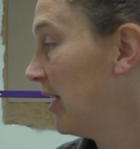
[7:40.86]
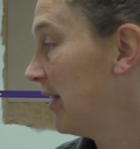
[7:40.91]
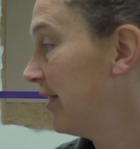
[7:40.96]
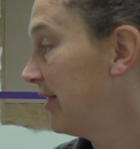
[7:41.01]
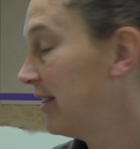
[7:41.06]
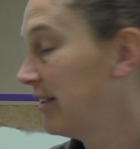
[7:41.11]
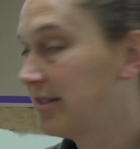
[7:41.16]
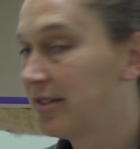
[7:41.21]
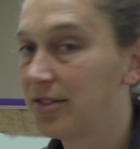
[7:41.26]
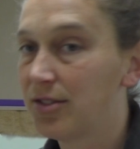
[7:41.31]

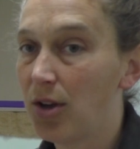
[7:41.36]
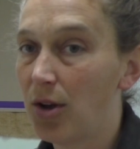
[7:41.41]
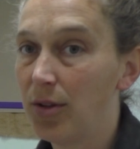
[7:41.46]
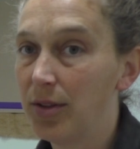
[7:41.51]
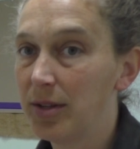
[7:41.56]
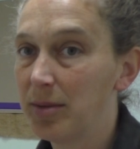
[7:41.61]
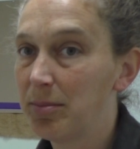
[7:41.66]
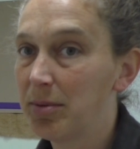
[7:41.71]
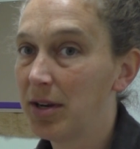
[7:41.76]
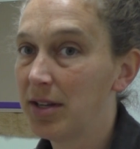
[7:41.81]
this is
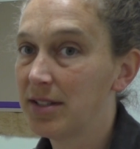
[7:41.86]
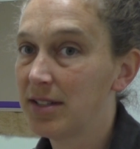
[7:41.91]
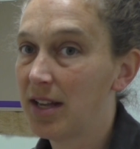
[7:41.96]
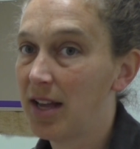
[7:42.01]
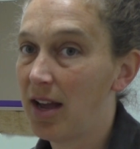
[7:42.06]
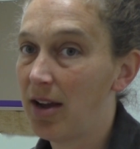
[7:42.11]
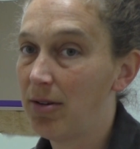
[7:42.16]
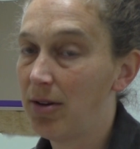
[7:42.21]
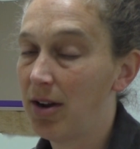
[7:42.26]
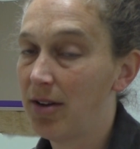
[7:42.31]
only present,
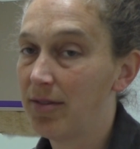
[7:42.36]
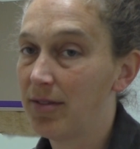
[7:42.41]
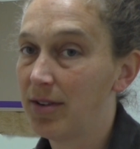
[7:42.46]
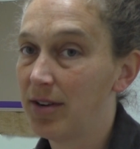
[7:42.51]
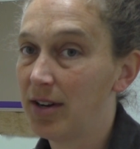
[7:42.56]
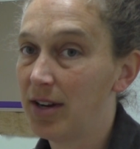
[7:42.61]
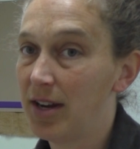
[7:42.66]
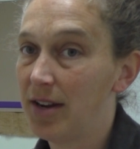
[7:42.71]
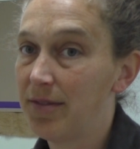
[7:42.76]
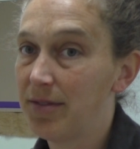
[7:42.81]

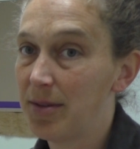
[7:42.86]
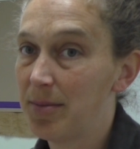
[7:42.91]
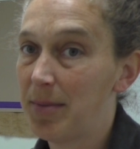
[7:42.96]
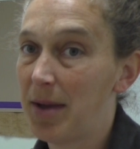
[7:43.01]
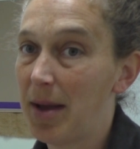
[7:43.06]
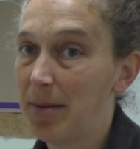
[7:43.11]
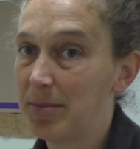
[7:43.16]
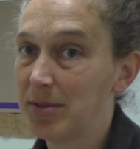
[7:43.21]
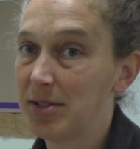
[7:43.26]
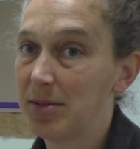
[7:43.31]
however, if the
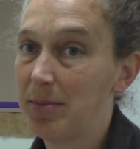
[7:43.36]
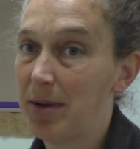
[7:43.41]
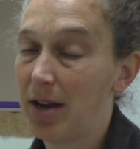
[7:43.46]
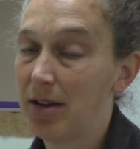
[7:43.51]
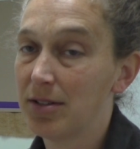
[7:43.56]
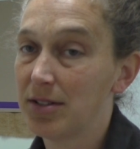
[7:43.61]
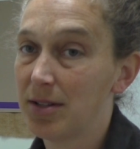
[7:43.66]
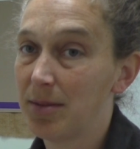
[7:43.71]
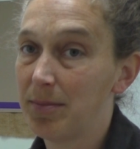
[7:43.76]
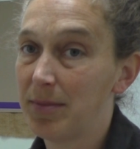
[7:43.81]
map is
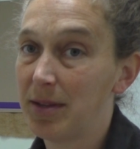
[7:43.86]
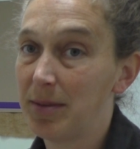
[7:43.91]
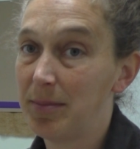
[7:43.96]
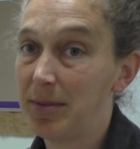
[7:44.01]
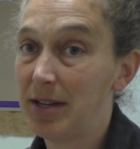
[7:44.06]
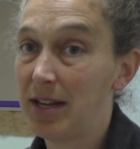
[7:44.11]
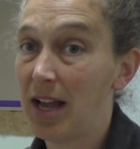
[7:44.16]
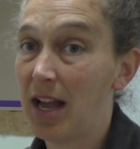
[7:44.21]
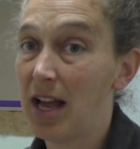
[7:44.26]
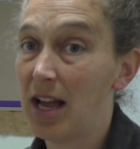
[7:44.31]
about something
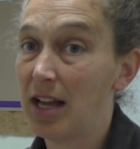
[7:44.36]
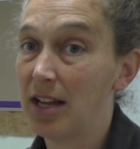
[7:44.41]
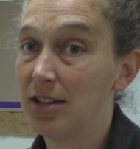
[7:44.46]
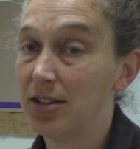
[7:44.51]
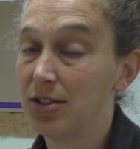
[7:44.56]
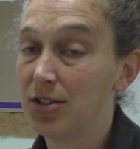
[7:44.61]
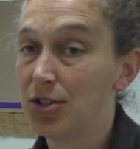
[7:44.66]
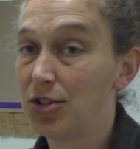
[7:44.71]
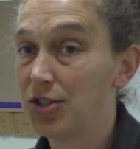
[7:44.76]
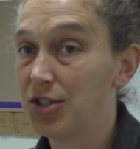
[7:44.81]

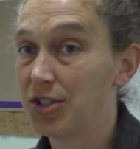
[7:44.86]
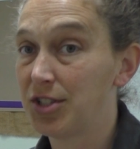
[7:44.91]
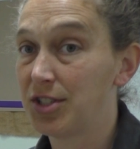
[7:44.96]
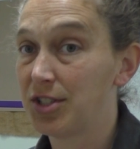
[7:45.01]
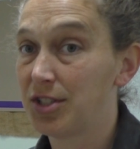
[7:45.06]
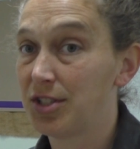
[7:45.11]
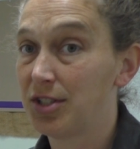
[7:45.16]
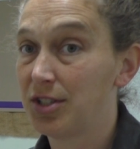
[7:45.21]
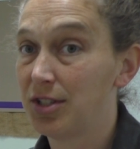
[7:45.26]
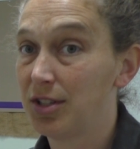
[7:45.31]
beyond
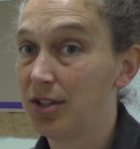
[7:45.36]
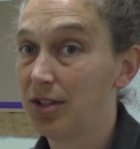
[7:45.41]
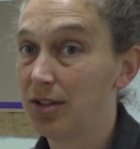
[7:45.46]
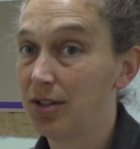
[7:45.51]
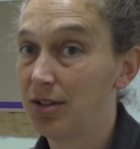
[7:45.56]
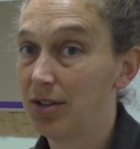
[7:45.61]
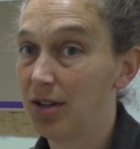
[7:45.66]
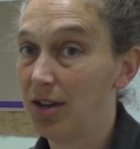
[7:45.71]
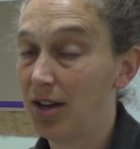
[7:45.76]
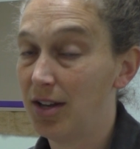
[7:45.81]
just
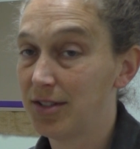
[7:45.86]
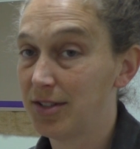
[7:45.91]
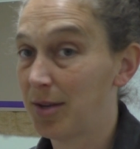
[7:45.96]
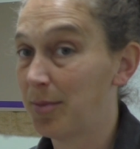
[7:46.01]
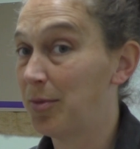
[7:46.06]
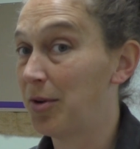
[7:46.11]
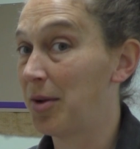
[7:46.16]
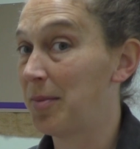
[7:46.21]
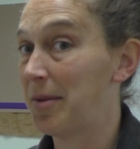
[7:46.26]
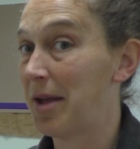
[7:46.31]
a
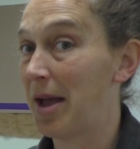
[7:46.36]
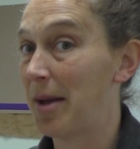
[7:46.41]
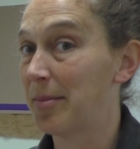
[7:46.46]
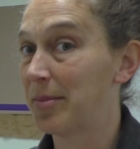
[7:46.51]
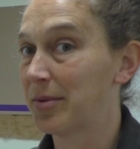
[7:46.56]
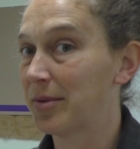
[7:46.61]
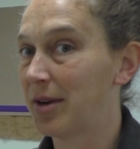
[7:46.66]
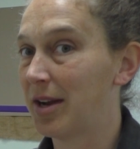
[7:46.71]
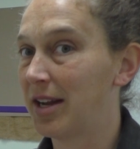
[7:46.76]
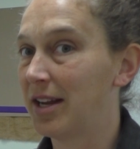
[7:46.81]
subway
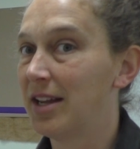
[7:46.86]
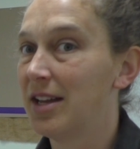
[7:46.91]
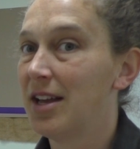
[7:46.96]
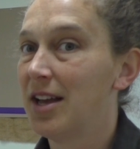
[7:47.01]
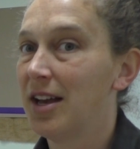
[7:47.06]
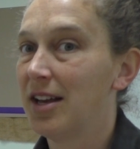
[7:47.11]
map, right?